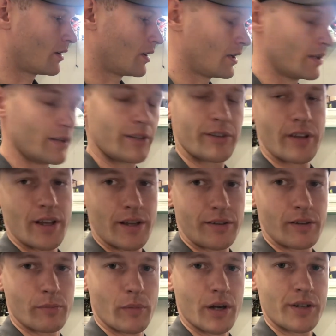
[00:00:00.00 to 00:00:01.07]
in this
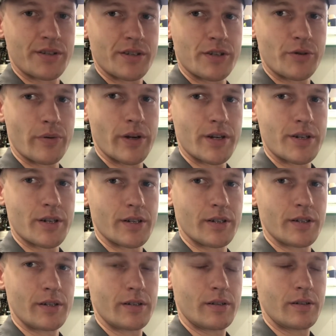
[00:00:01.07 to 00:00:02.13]
case, in my situation,
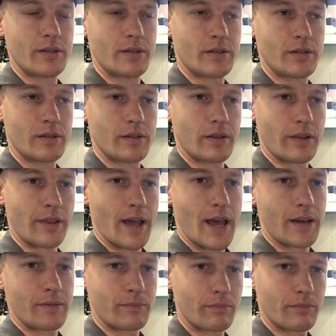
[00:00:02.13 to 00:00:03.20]

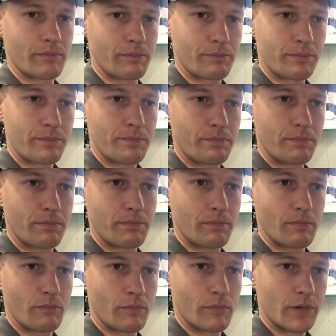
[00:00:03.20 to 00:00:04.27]
that
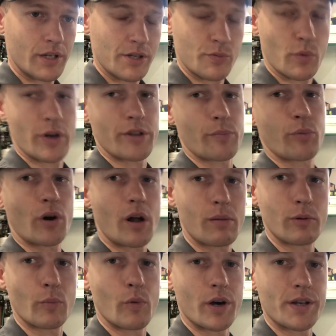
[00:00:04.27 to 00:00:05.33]
is where the
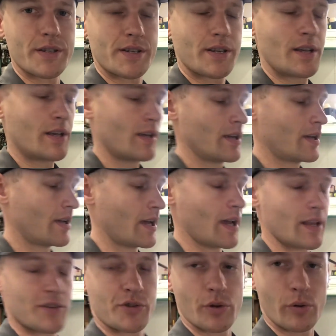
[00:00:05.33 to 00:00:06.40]
problem was.
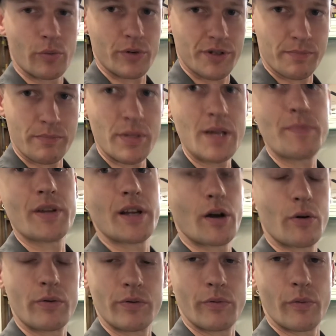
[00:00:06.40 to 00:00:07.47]
And so it was beeping
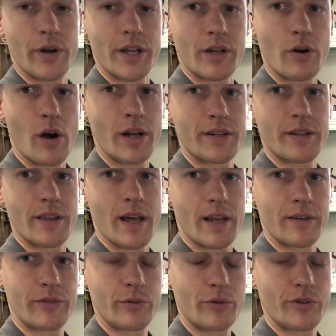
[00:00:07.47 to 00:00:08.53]
out when it got to that.
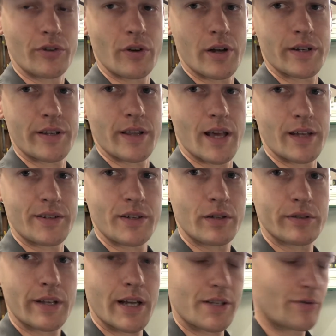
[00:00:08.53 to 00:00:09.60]
As soon as it got to that
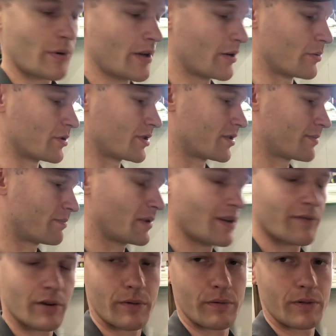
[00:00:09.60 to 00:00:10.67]
tilt actuator, it was
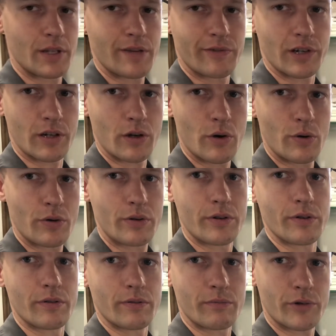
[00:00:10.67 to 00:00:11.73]
given a code
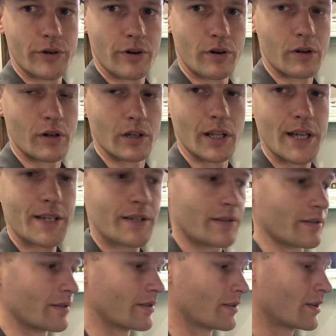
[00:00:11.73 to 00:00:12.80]
and turning on a light, and